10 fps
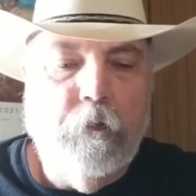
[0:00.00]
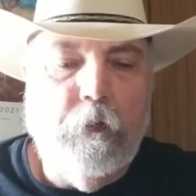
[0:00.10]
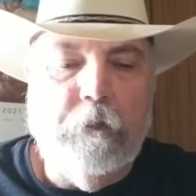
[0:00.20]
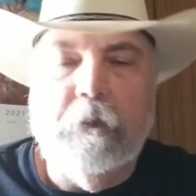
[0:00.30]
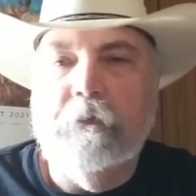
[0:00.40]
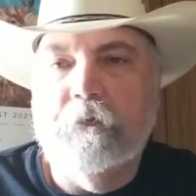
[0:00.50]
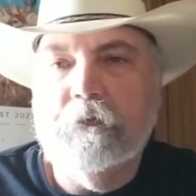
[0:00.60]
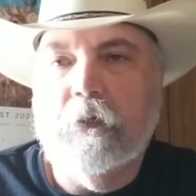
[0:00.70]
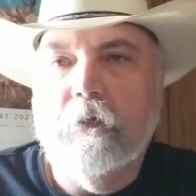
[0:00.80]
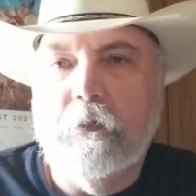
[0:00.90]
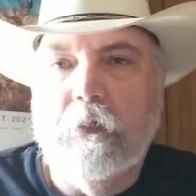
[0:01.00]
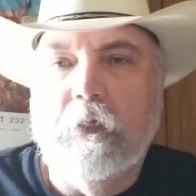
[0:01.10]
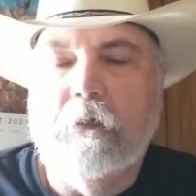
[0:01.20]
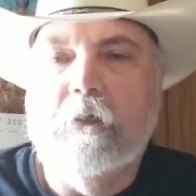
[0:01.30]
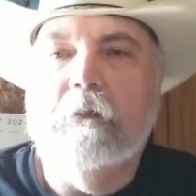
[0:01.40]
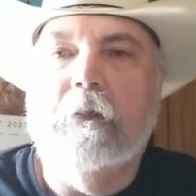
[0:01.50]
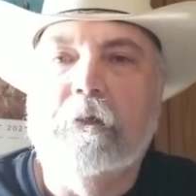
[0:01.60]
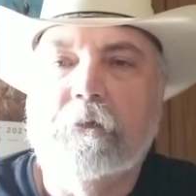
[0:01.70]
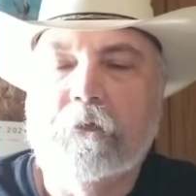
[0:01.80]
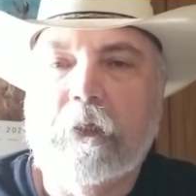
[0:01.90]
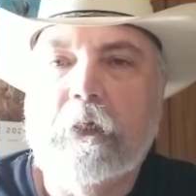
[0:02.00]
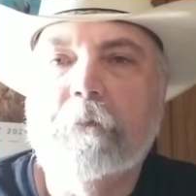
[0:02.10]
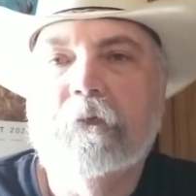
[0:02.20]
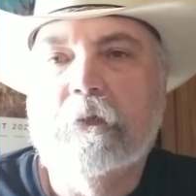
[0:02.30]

and then you start again, and then it stops,